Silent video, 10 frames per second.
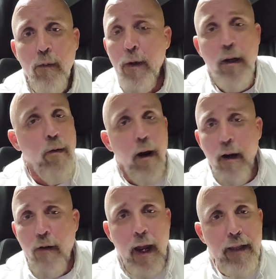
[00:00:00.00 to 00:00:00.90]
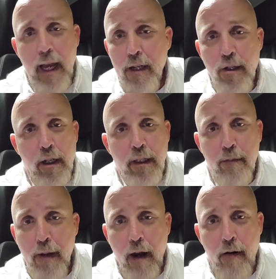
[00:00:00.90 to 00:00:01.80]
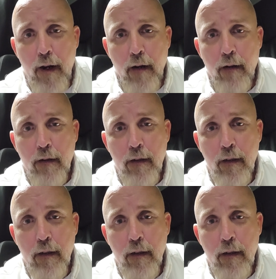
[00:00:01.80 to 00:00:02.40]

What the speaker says: We don't want to ride that Jersey barrier.